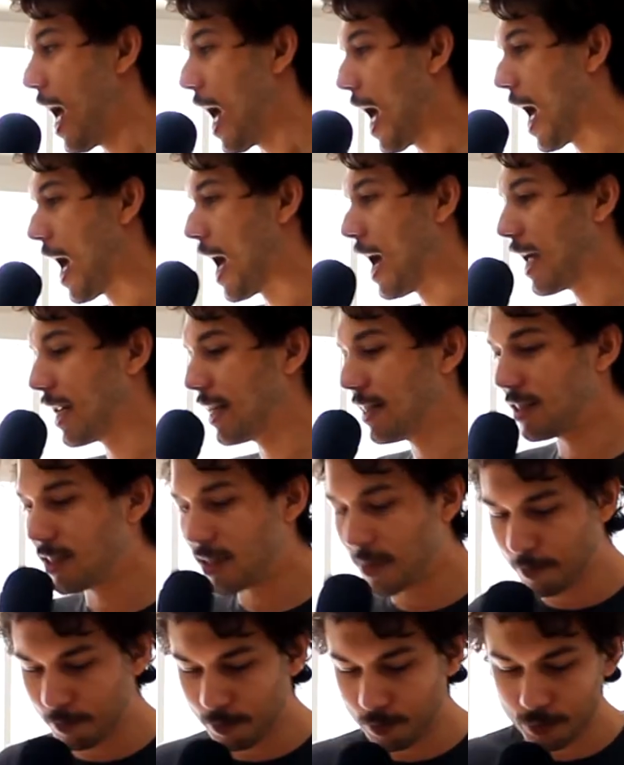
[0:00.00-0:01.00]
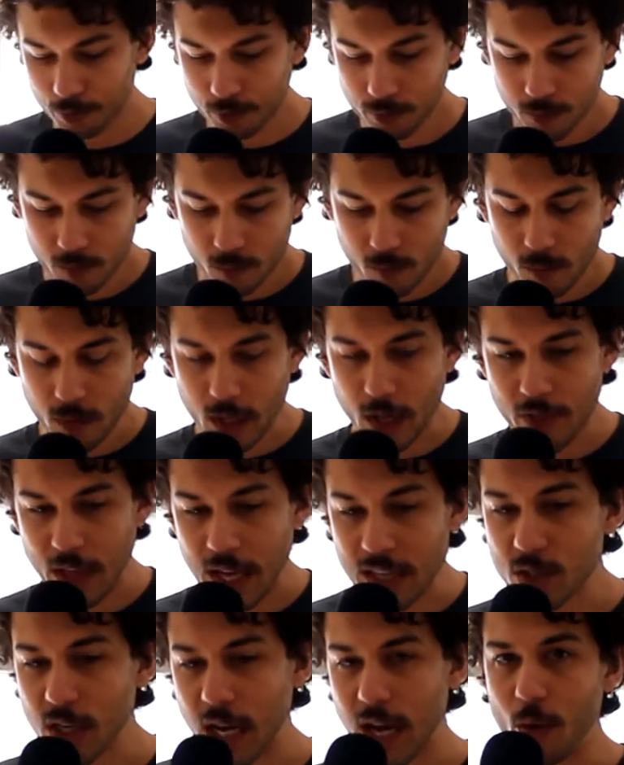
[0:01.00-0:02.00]
And
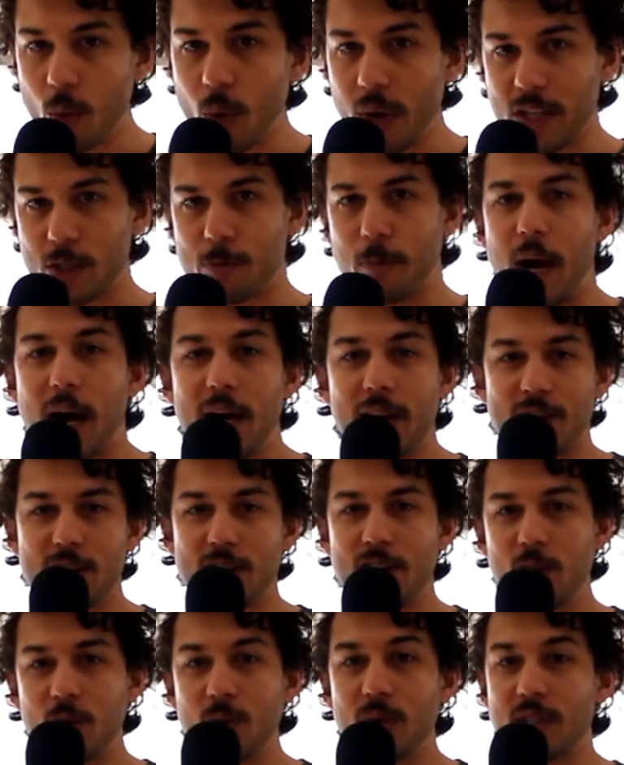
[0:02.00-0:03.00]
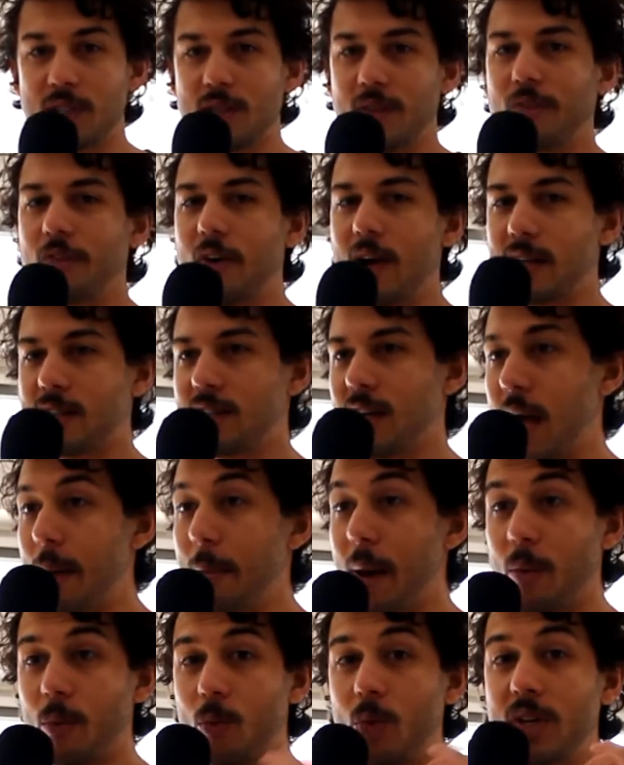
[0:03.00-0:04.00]
that's kind of what inspired us to do this the first
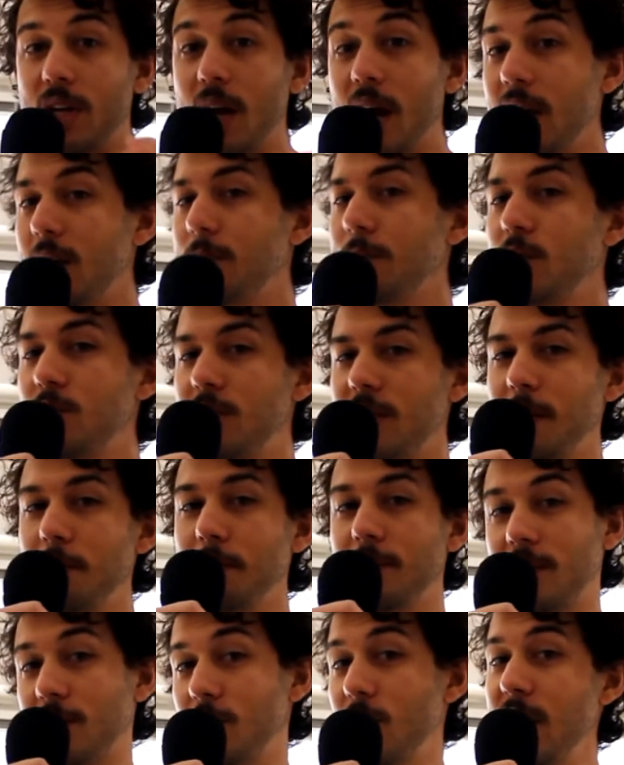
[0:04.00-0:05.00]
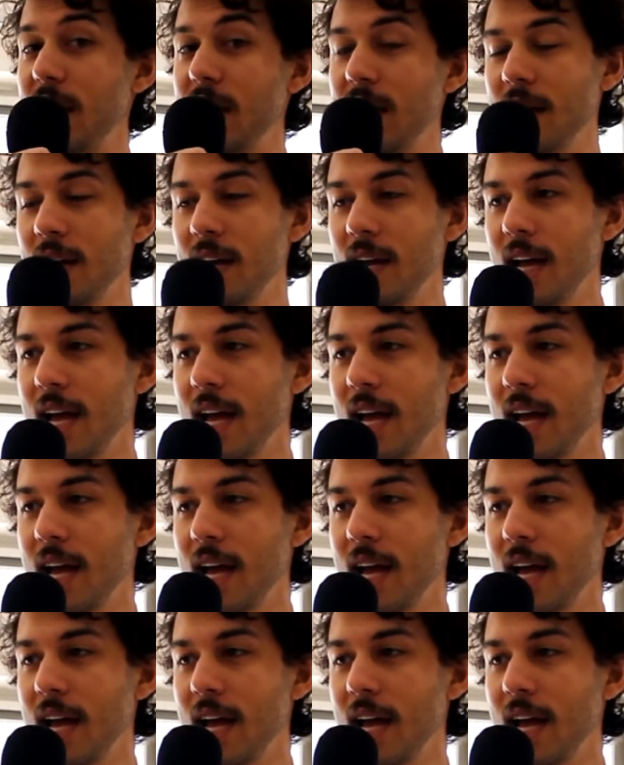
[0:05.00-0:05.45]
time. And with Night at the Museum 3,